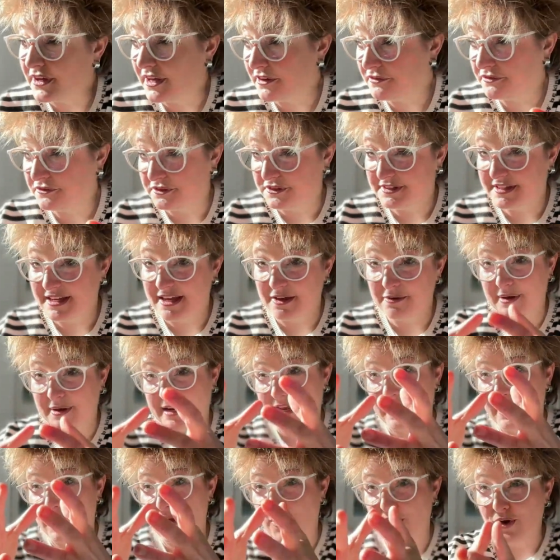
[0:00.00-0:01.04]
have to say, when
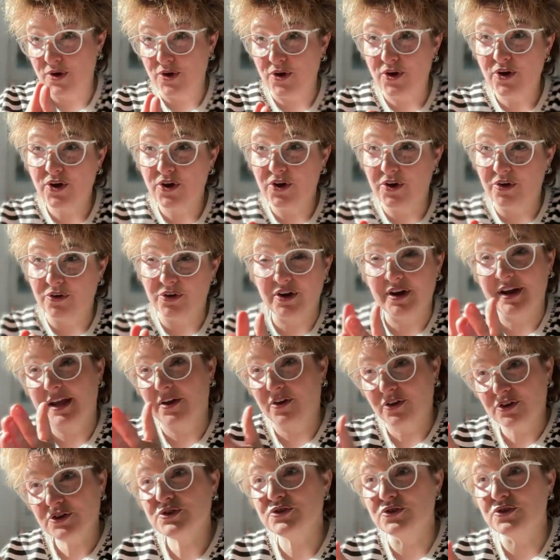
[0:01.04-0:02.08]
I
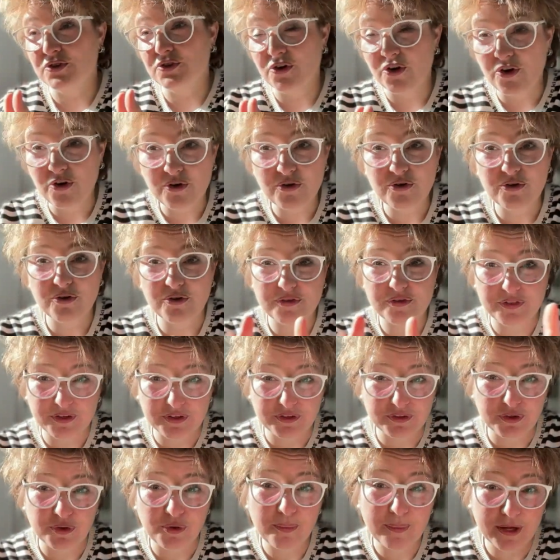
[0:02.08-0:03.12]
got to know the
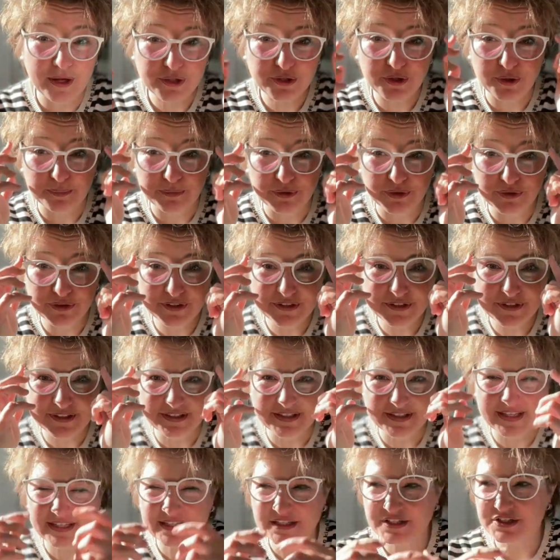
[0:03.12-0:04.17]
Nomad
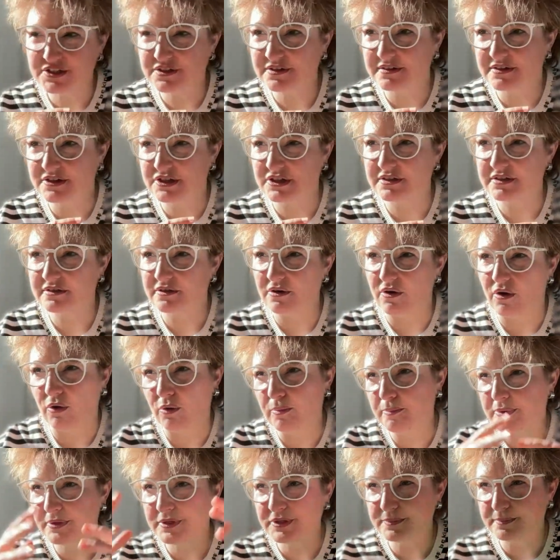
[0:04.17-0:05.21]
community, it just
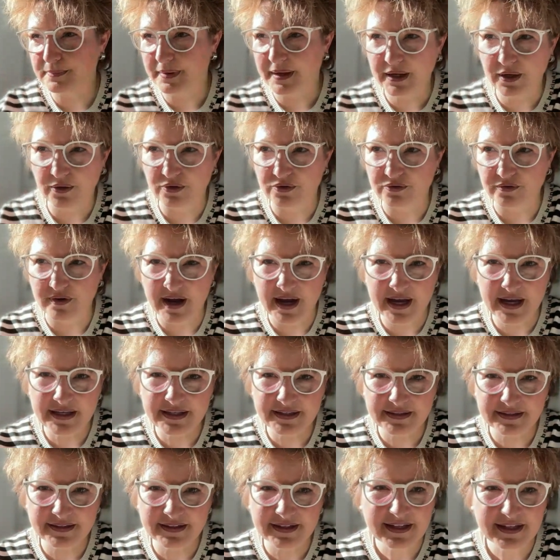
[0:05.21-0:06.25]
opened my
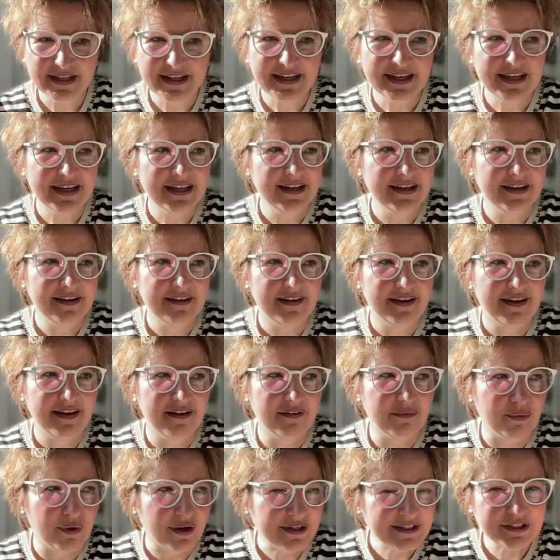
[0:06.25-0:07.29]
horizon.
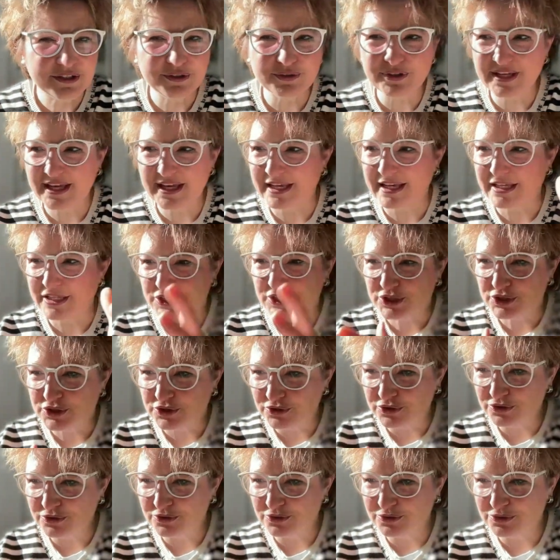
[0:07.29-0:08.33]
What you can
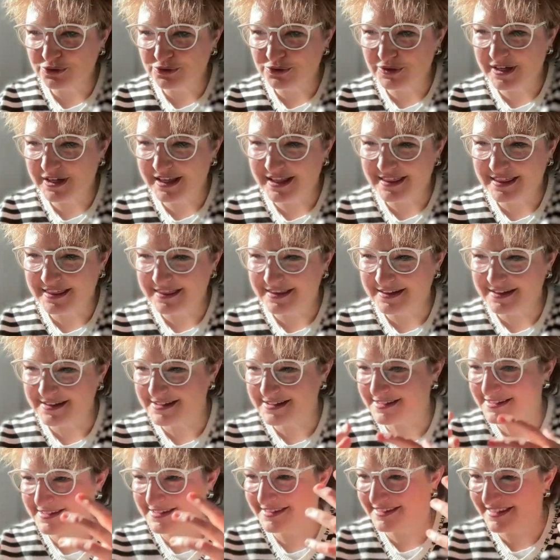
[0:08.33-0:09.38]
do in
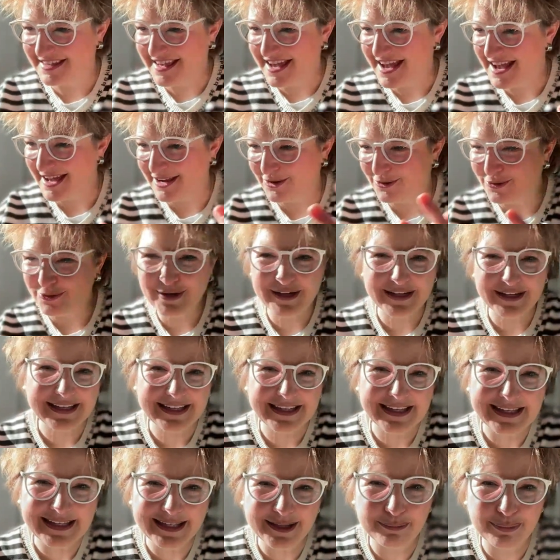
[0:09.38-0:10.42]
this, locally
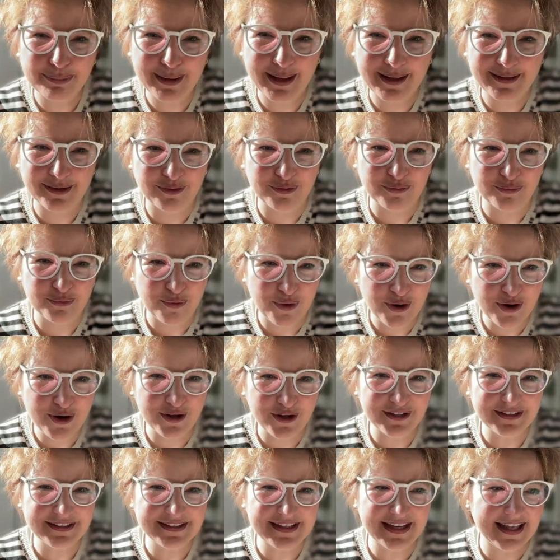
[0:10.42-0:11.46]
independent
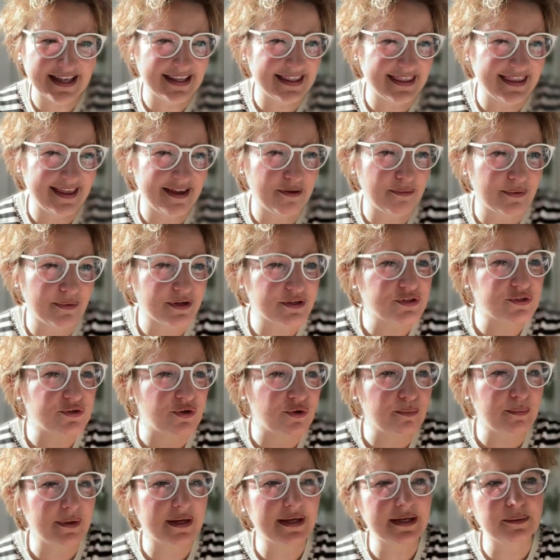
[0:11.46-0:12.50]
world. And there were
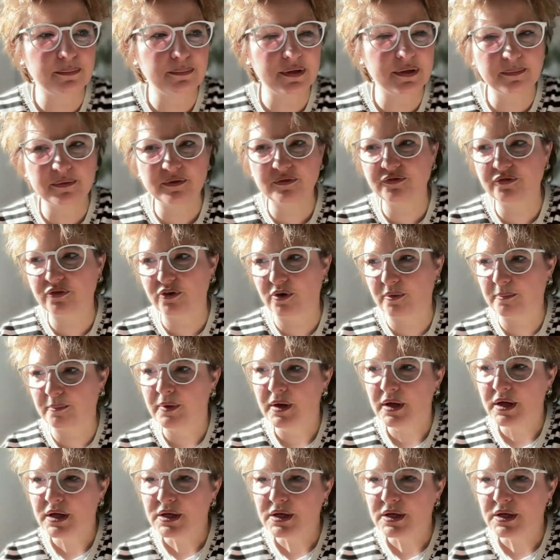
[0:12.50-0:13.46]
so many people from